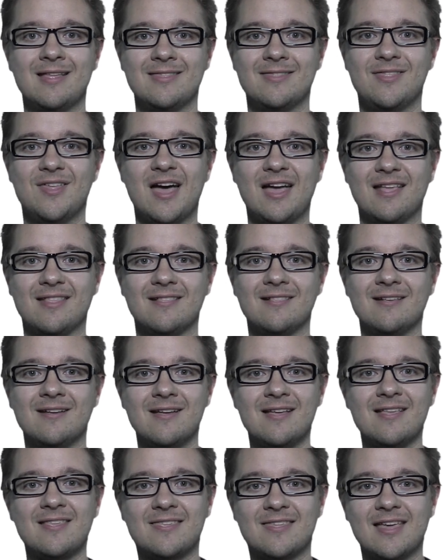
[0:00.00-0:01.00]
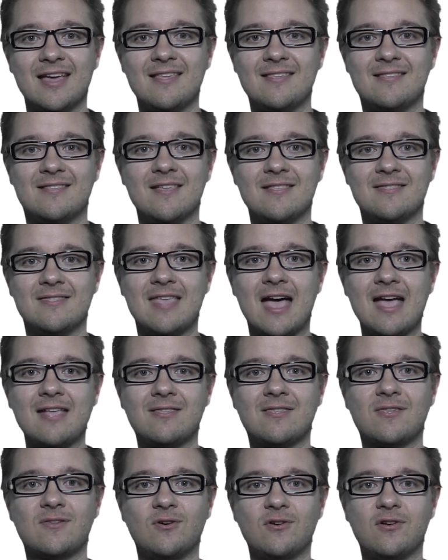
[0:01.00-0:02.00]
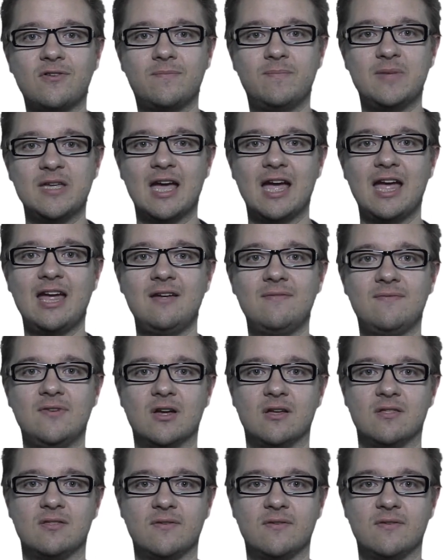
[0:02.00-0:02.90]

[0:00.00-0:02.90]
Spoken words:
that says that that sort of behaviour,